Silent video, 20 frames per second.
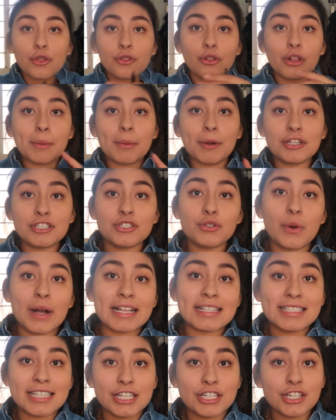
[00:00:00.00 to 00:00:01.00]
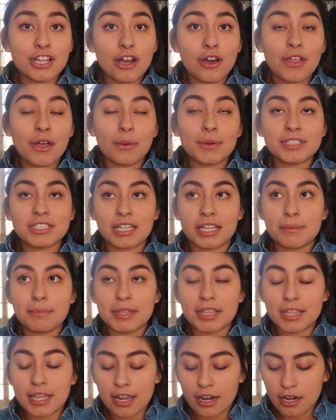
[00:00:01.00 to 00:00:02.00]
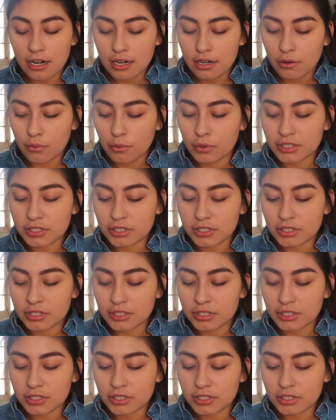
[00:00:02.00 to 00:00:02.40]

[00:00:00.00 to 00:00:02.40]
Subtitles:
The only person who I did know that was gonna be there,